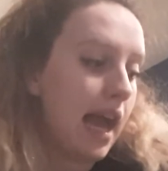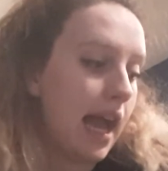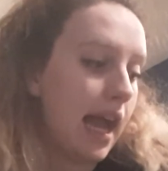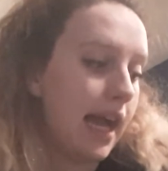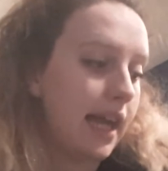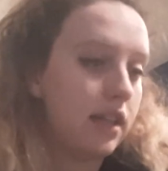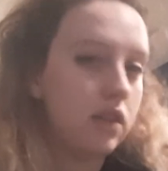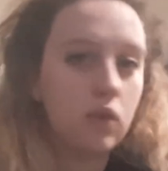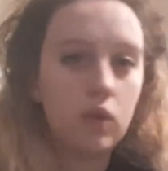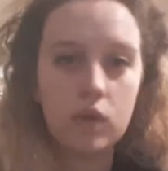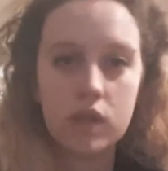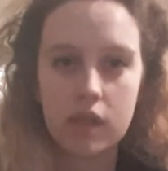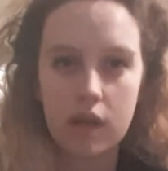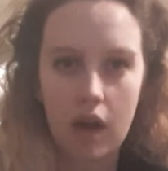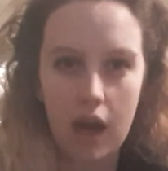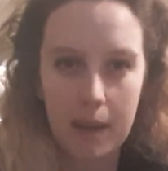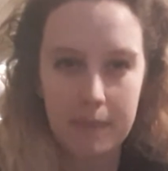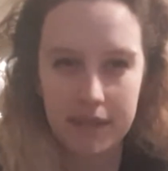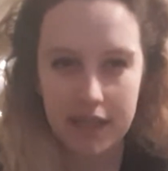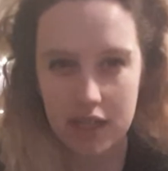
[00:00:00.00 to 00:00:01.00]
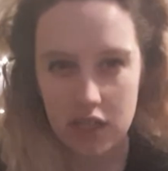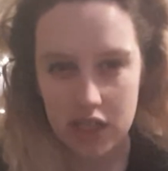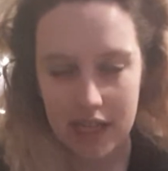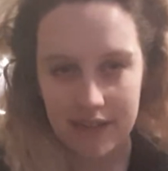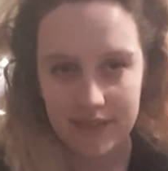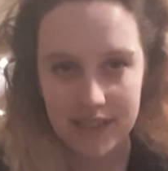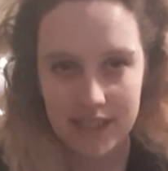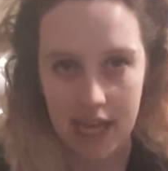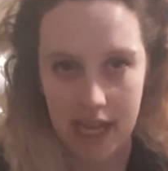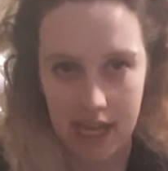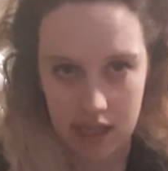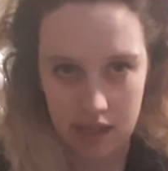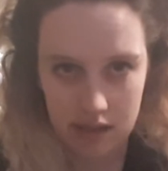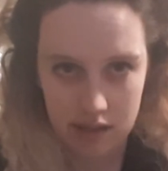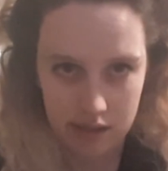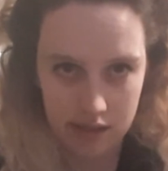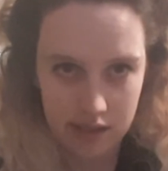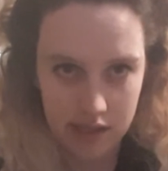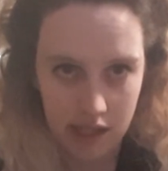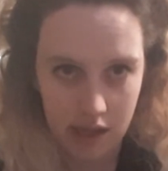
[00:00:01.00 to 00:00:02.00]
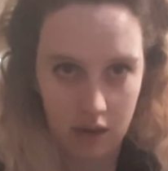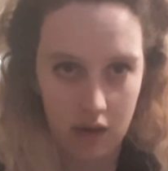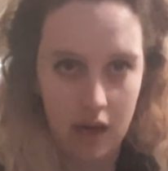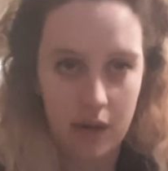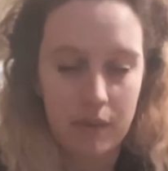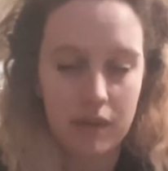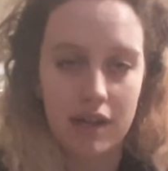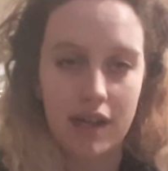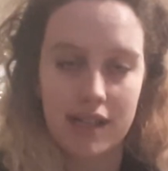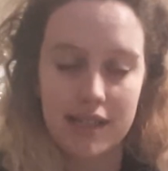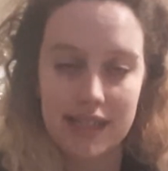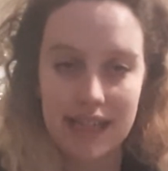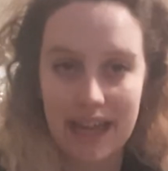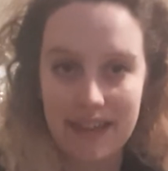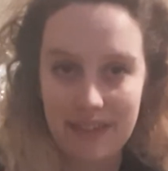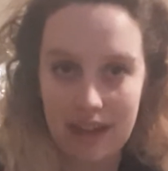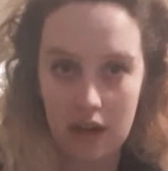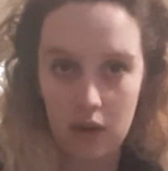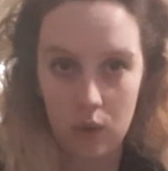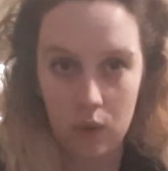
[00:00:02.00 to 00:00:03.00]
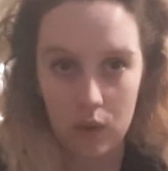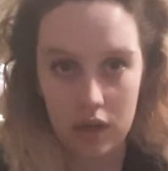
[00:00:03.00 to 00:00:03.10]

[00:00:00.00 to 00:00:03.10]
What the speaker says: And also, I potentially have a date, so I would like to get that